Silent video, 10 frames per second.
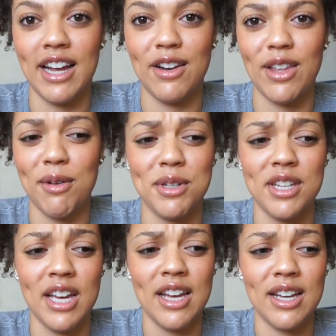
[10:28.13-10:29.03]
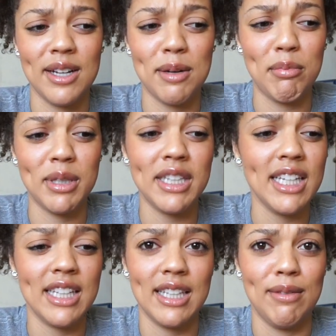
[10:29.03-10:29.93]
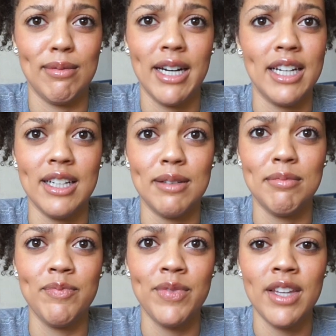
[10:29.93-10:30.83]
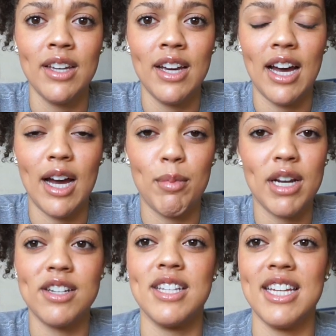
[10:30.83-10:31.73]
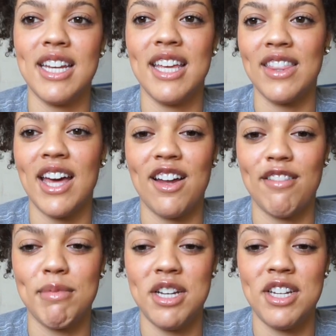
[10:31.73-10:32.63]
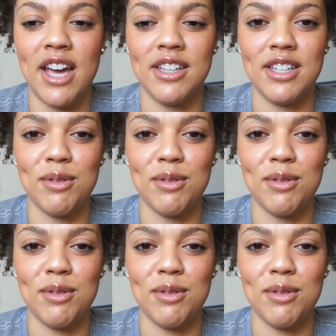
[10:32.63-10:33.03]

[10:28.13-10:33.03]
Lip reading: I know that was completely random, but I just needed to get that off my chest.